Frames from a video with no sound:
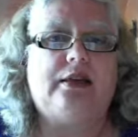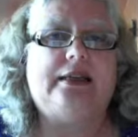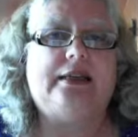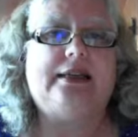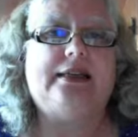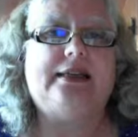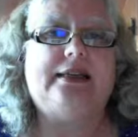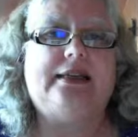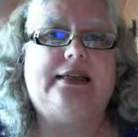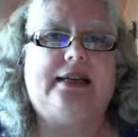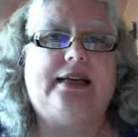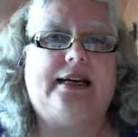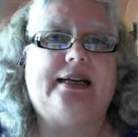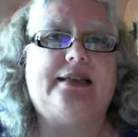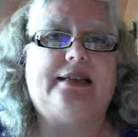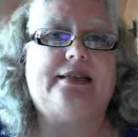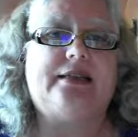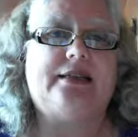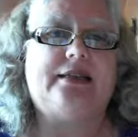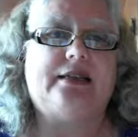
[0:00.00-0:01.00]

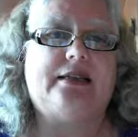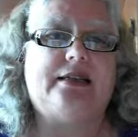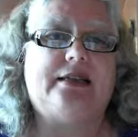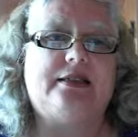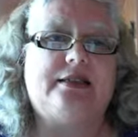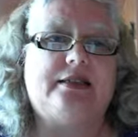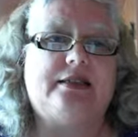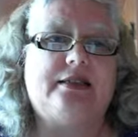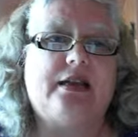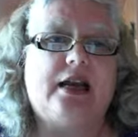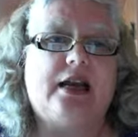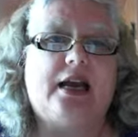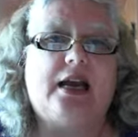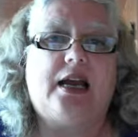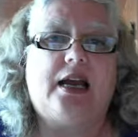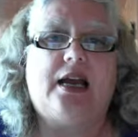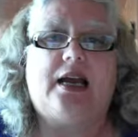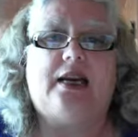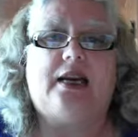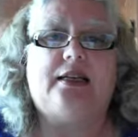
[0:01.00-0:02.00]
Legalize this
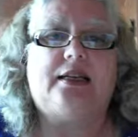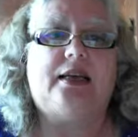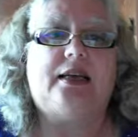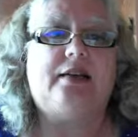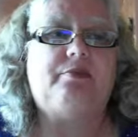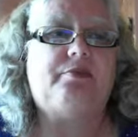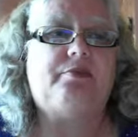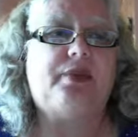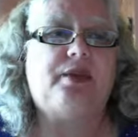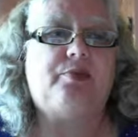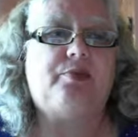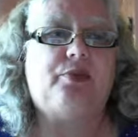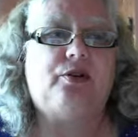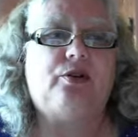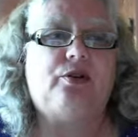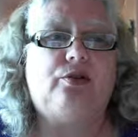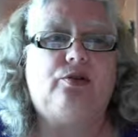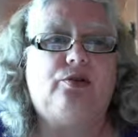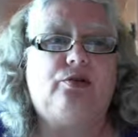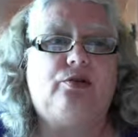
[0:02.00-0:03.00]
and let
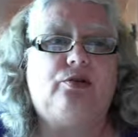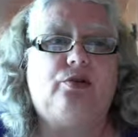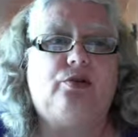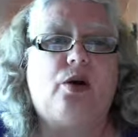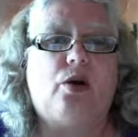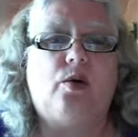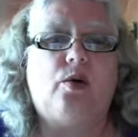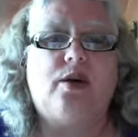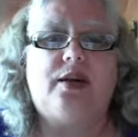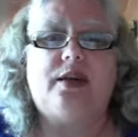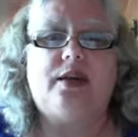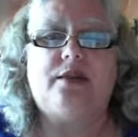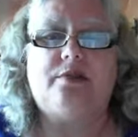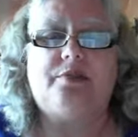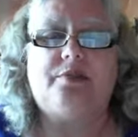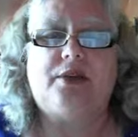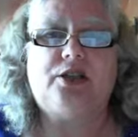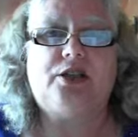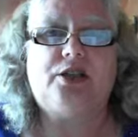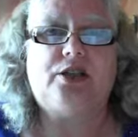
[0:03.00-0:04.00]
people grow it
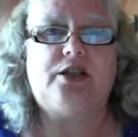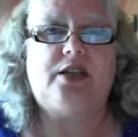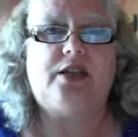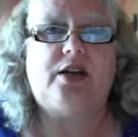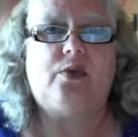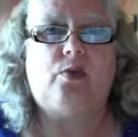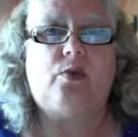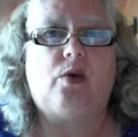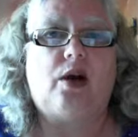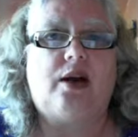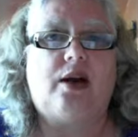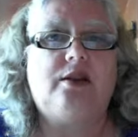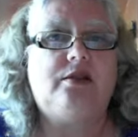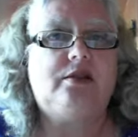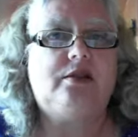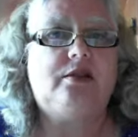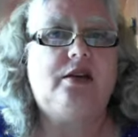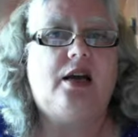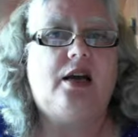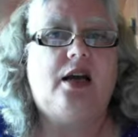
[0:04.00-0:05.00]
as much as they
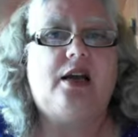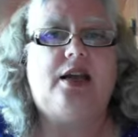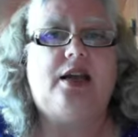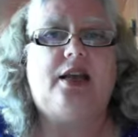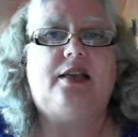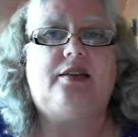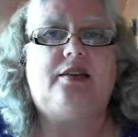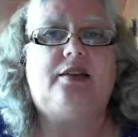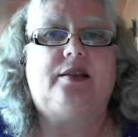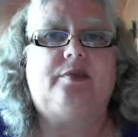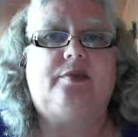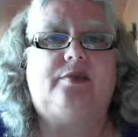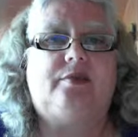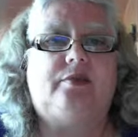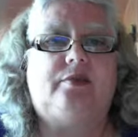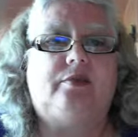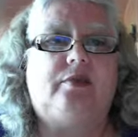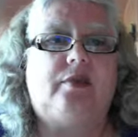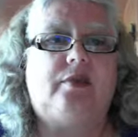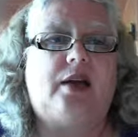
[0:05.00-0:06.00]
want. Let
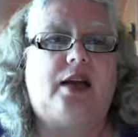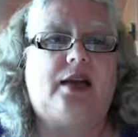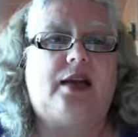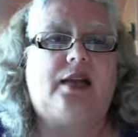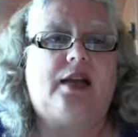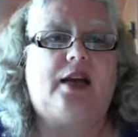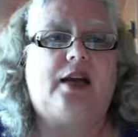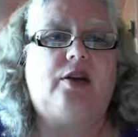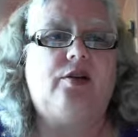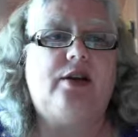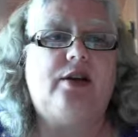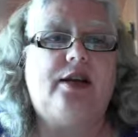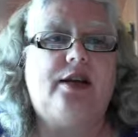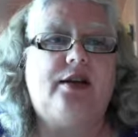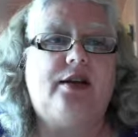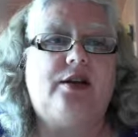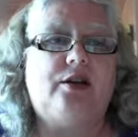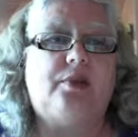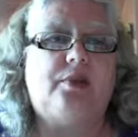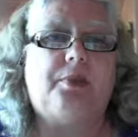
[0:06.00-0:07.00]
them carry it
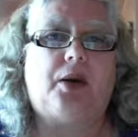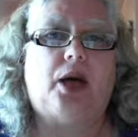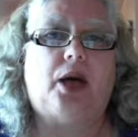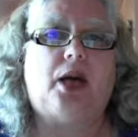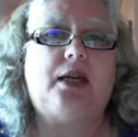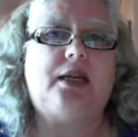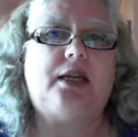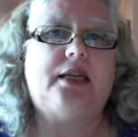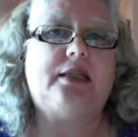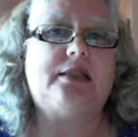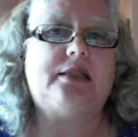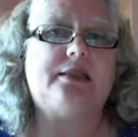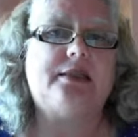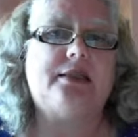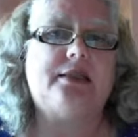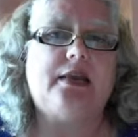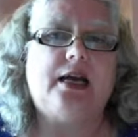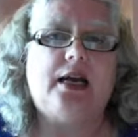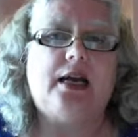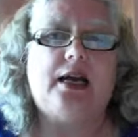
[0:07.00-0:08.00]
in their
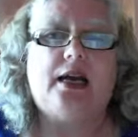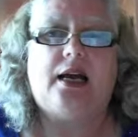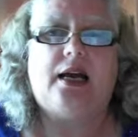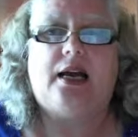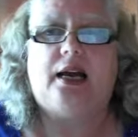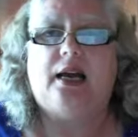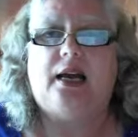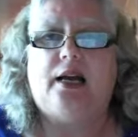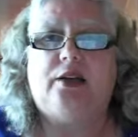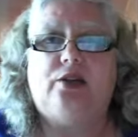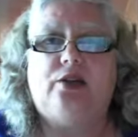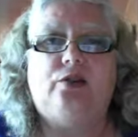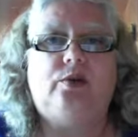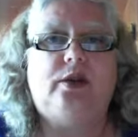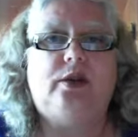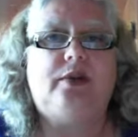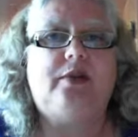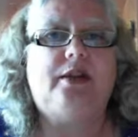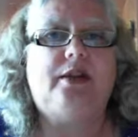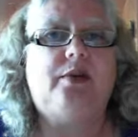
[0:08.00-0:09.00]
pockets. Uh, do
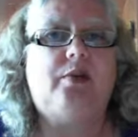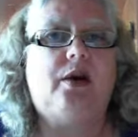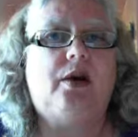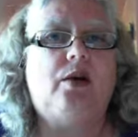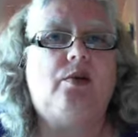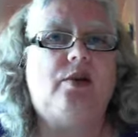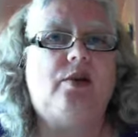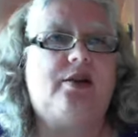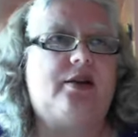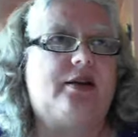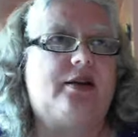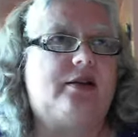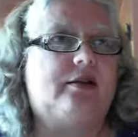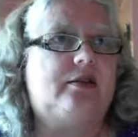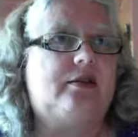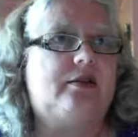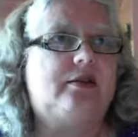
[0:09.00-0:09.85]
whatever they want with it.